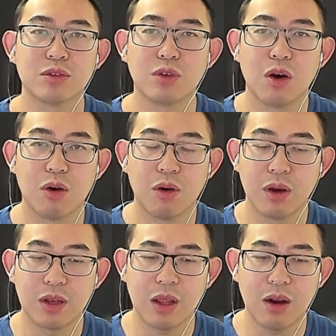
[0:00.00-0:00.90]

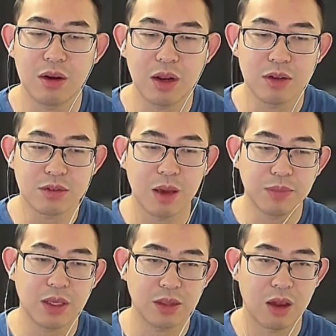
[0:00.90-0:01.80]
so there's
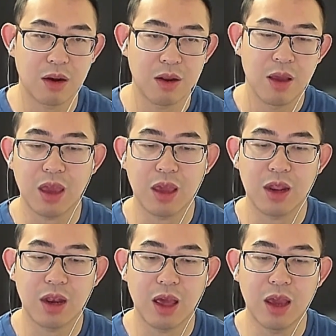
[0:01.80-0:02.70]
something there.
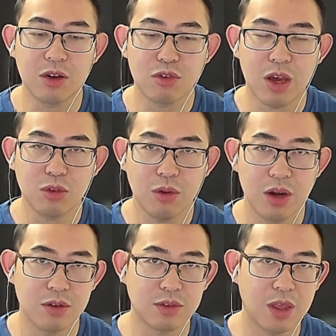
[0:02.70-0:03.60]
And I try
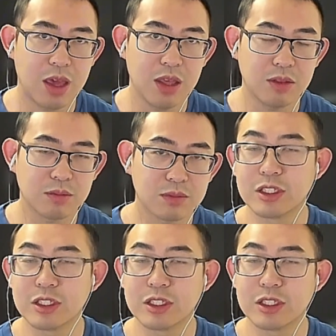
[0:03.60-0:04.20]
to understand it.